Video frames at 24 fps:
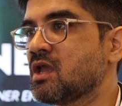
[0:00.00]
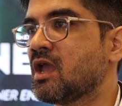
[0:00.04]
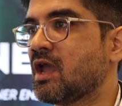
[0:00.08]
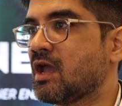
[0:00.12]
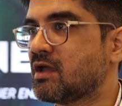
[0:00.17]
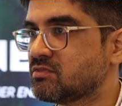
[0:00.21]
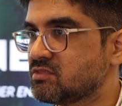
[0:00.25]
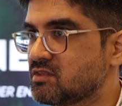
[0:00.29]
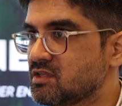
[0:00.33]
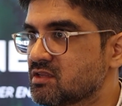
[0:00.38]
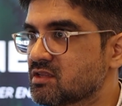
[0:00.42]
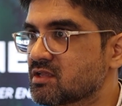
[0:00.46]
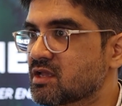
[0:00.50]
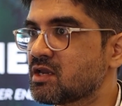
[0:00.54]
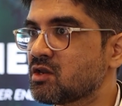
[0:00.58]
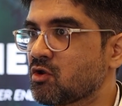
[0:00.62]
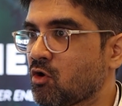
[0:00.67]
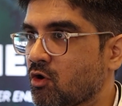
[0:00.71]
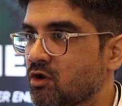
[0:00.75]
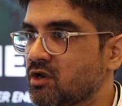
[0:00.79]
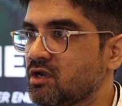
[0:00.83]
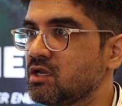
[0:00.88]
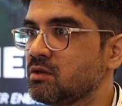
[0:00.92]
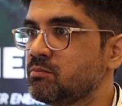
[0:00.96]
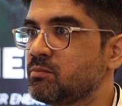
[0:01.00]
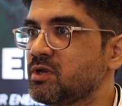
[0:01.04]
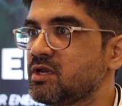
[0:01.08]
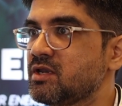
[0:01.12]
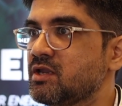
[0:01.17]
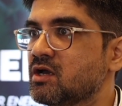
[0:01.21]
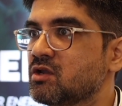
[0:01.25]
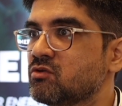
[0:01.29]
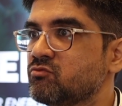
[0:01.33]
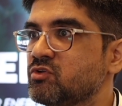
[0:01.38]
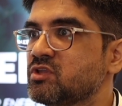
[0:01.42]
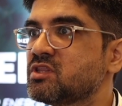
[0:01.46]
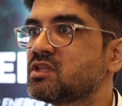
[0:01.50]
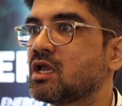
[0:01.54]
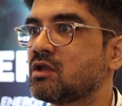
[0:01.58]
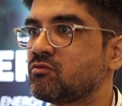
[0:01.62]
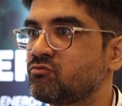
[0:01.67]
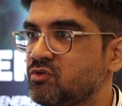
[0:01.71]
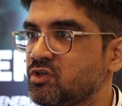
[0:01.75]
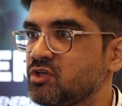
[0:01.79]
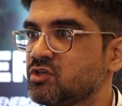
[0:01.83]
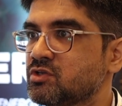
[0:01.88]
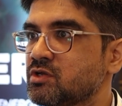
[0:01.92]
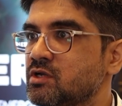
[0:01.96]
And this can only be done with
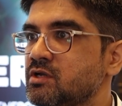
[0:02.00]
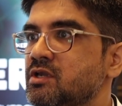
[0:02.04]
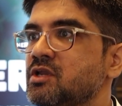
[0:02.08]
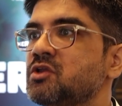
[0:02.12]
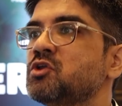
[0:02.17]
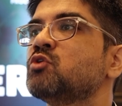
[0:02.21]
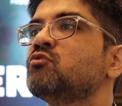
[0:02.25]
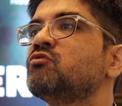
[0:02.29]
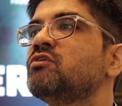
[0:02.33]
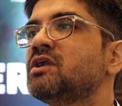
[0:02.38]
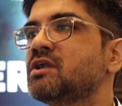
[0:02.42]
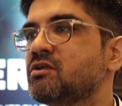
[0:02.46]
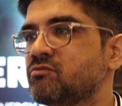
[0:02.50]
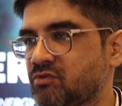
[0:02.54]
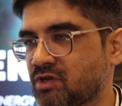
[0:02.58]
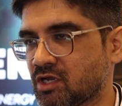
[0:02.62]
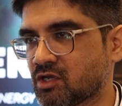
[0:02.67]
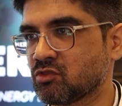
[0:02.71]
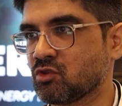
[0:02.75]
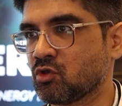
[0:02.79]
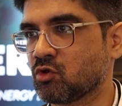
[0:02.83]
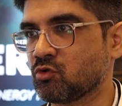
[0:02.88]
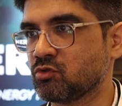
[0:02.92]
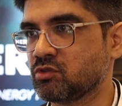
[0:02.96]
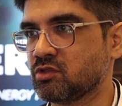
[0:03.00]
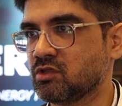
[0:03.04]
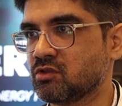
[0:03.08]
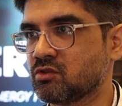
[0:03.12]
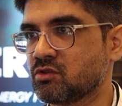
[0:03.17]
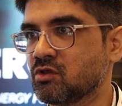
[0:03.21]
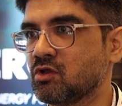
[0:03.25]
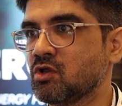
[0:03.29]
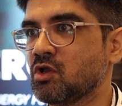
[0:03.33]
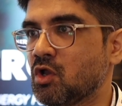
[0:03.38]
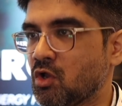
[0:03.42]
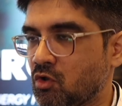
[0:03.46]
efficient, innovative technologies.